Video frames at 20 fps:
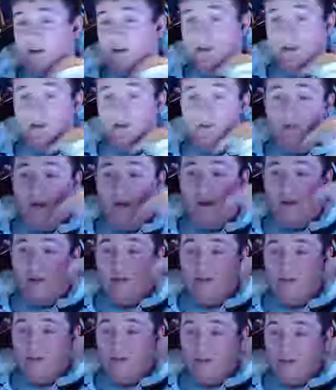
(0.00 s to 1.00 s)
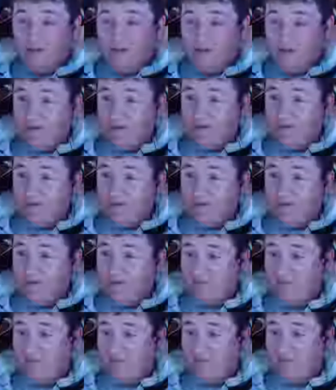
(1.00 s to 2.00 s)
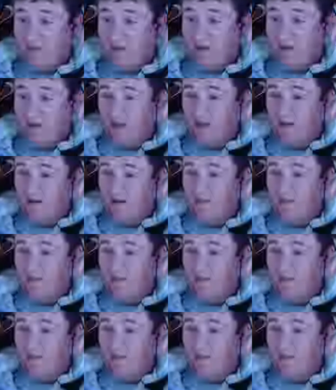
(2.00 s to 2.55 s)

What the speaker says: Either way, we're making it...